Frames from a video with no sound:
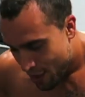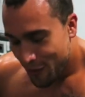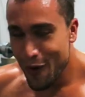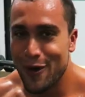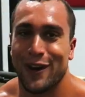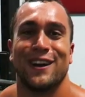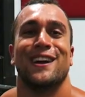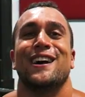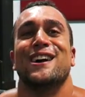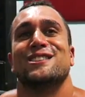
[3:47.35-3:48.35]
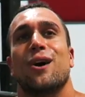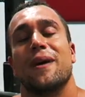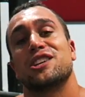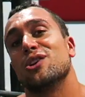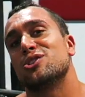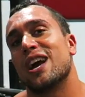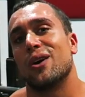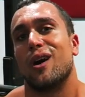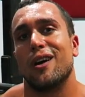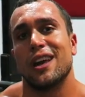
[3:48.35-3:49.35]
Woo! So make sure you check
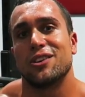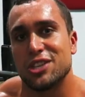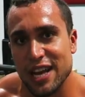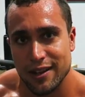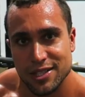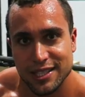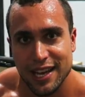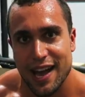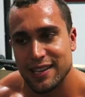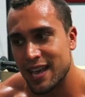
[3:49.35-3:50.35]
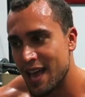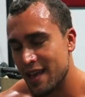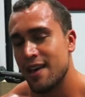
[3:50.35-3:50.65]
out all the other challenges, guys.